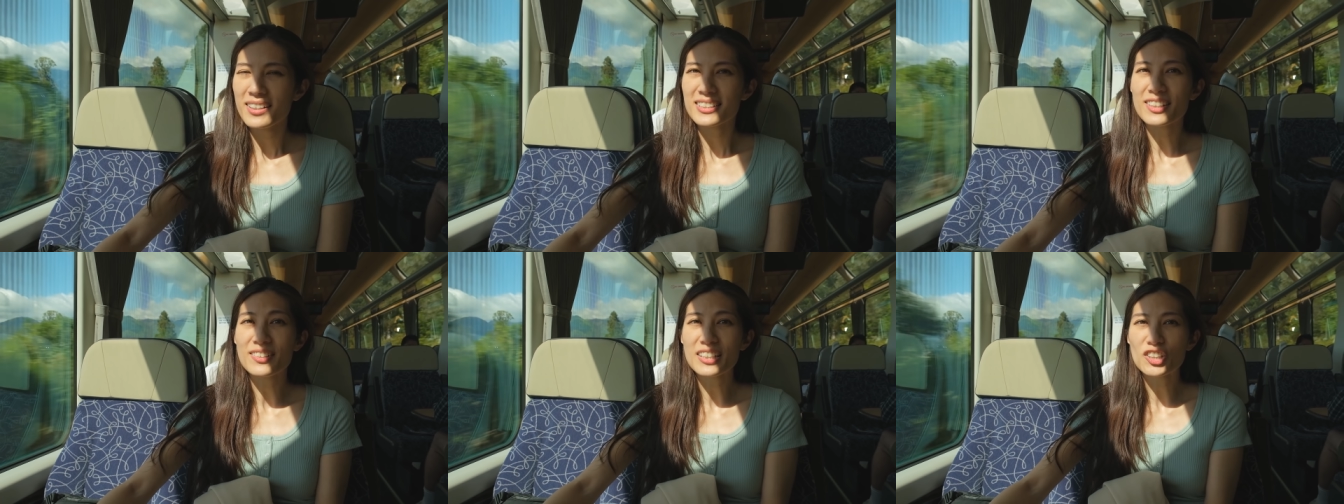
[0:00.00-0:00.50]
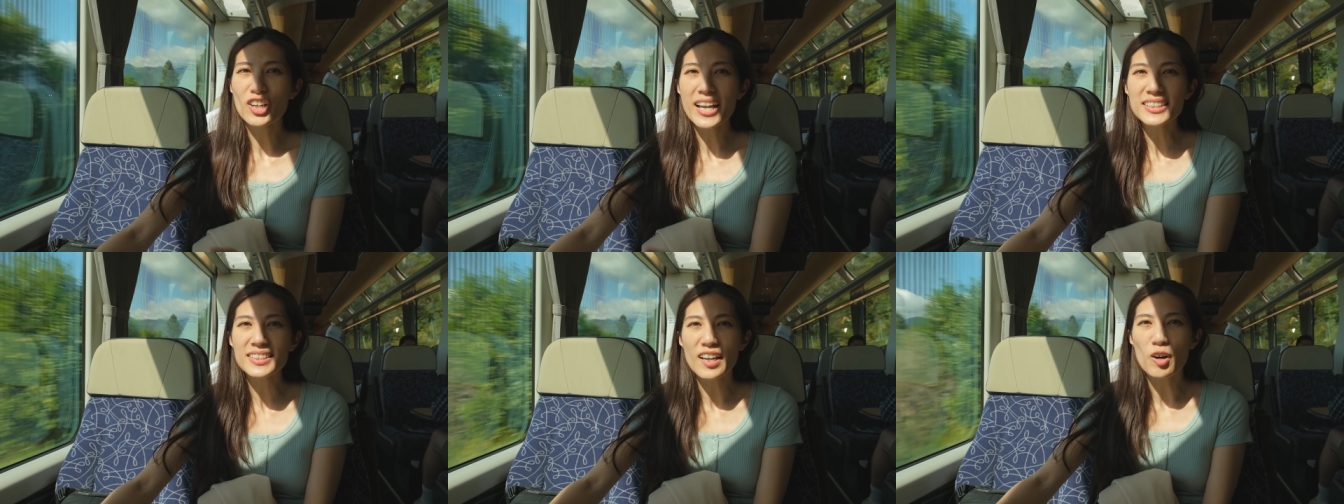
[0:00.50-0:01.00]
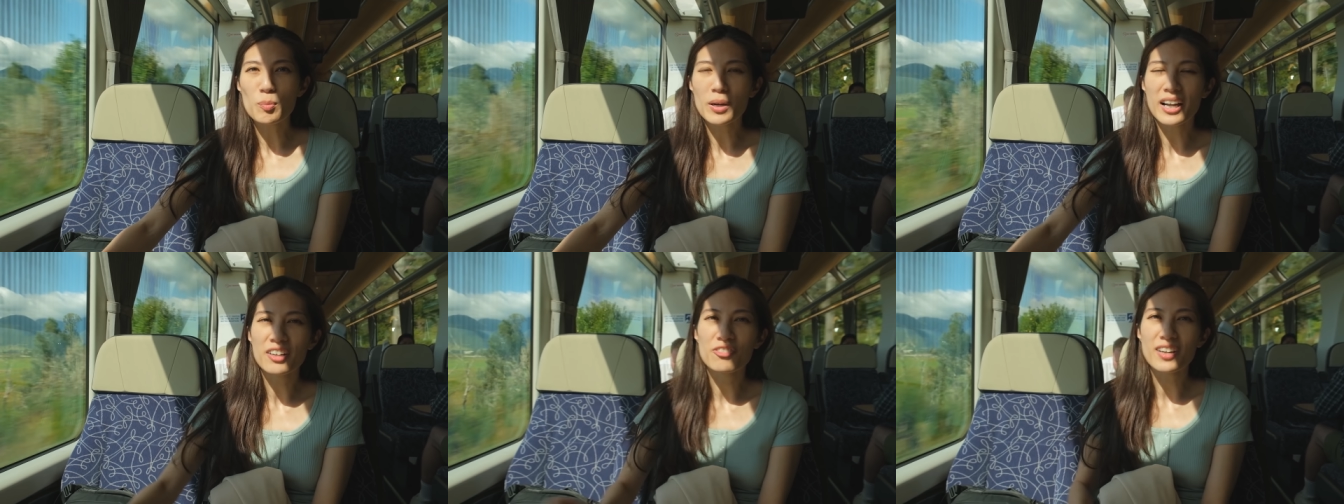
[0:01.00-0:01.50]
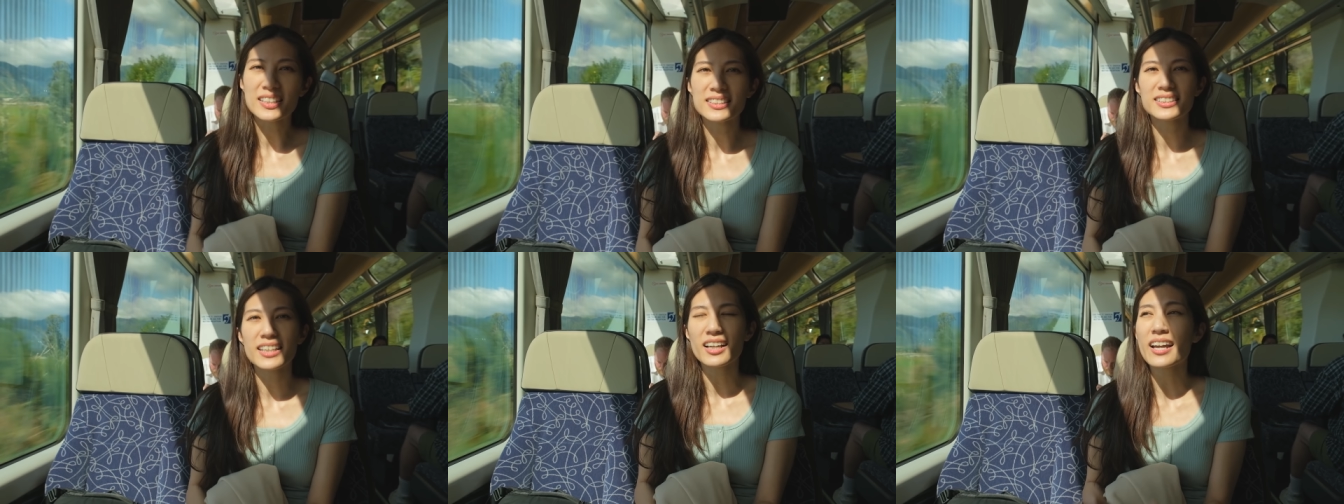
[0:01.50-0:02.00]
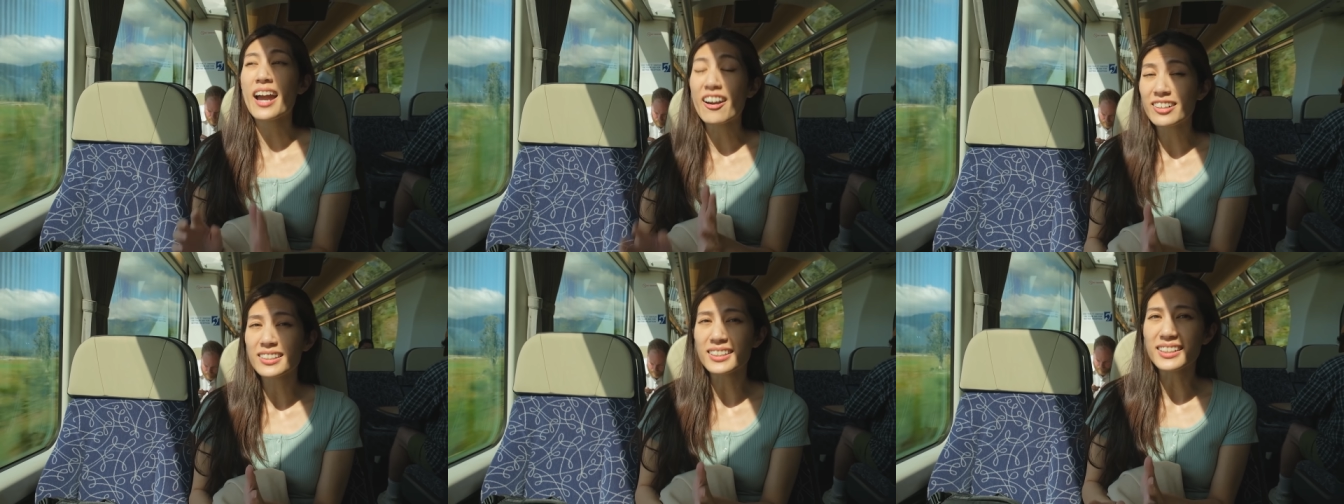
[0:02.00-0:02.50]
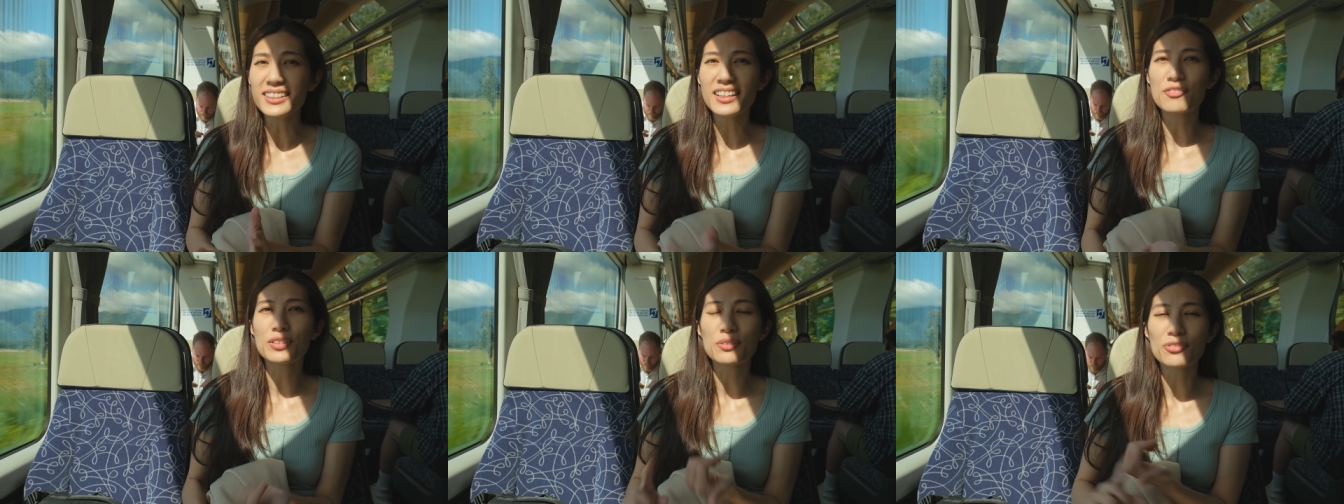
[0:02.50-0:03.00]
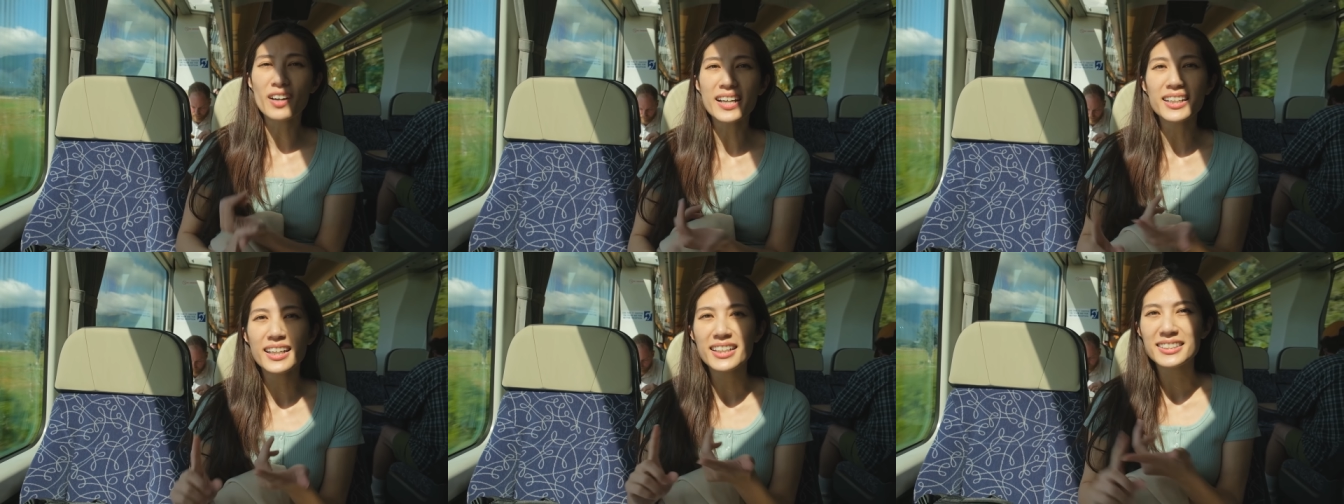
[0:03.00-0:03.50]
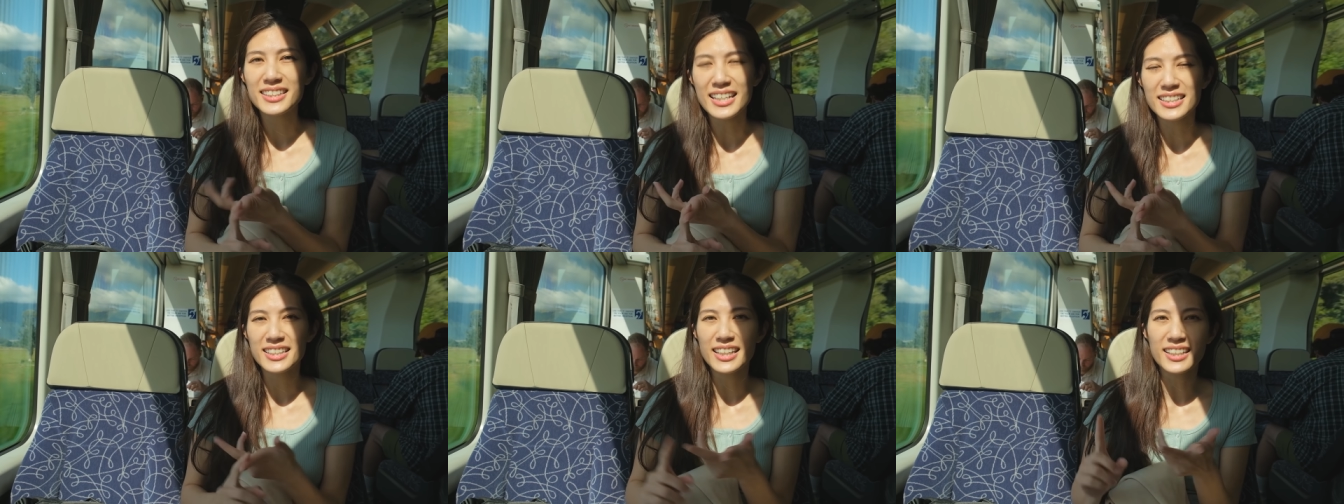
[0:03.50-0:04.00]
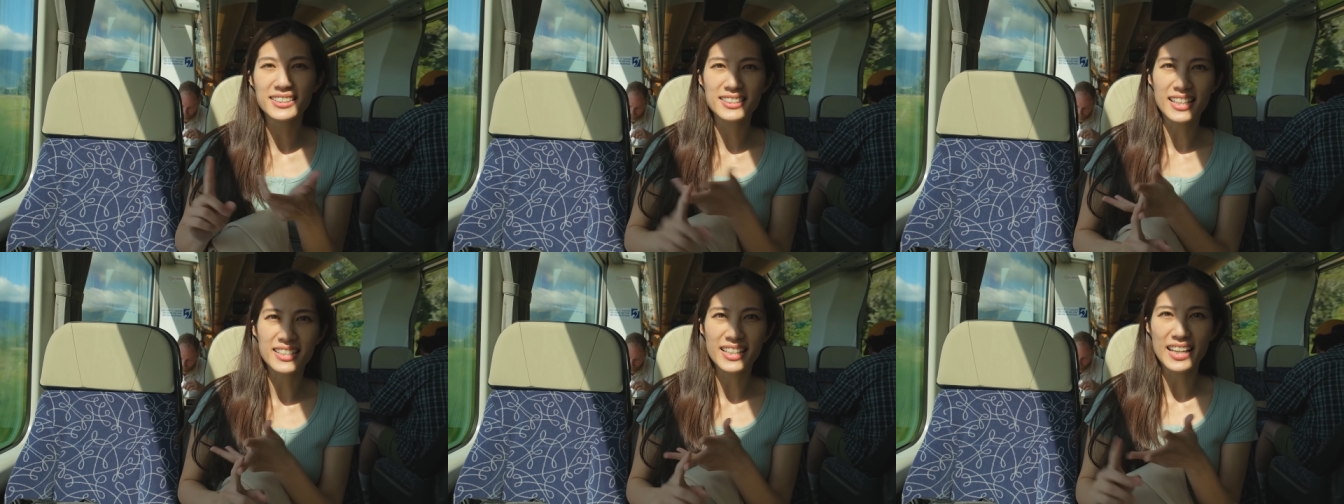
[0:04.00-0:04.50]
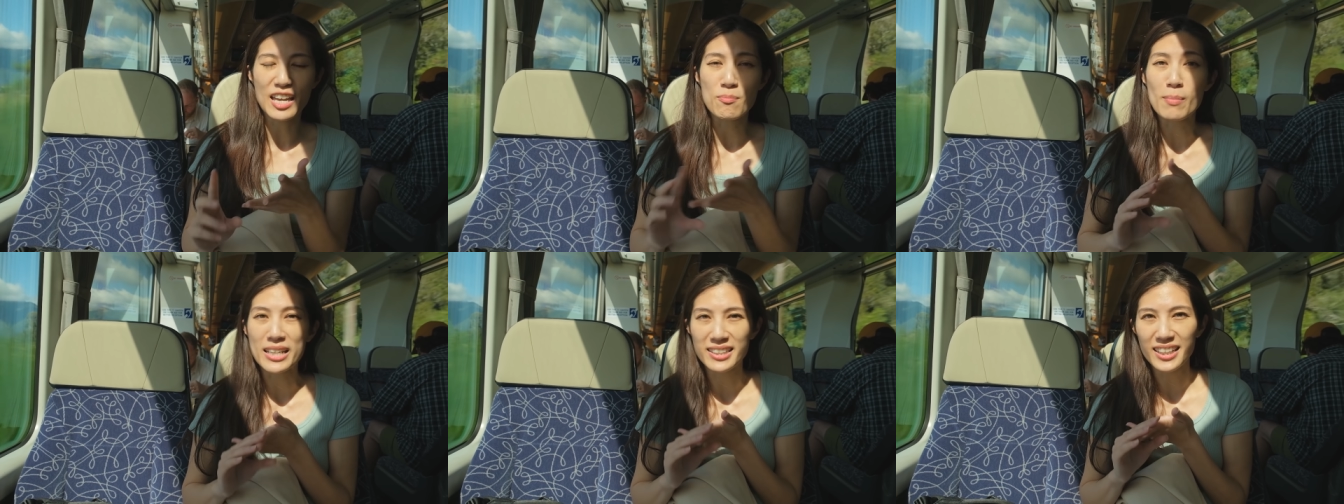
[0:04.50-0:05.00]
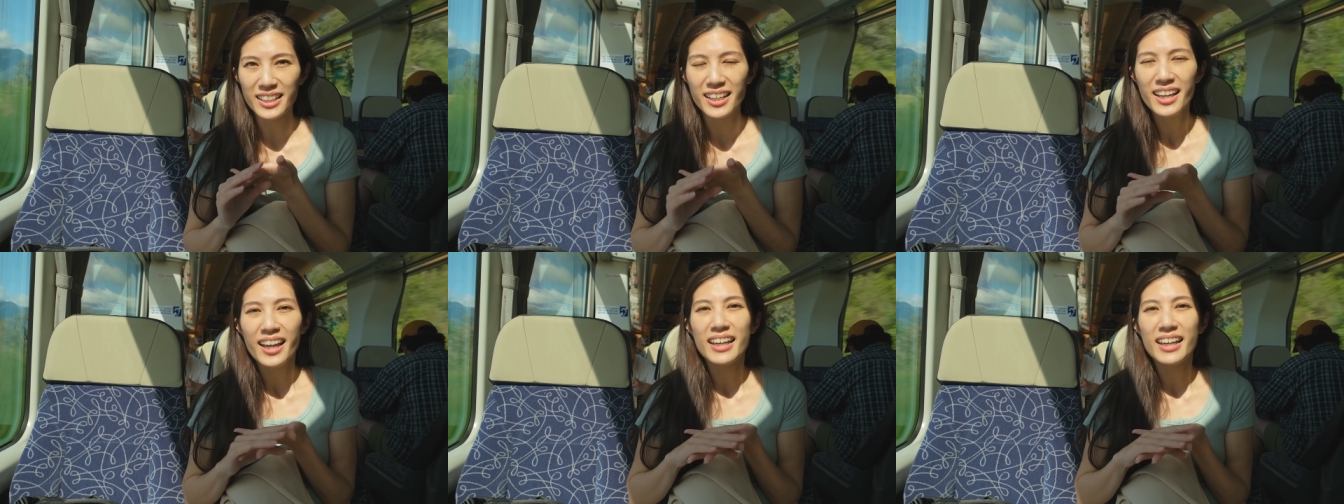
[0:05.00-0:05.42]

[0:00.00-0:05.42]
So the TranzAlpine runs currently every Friday, Saturday, Sunday and Monday,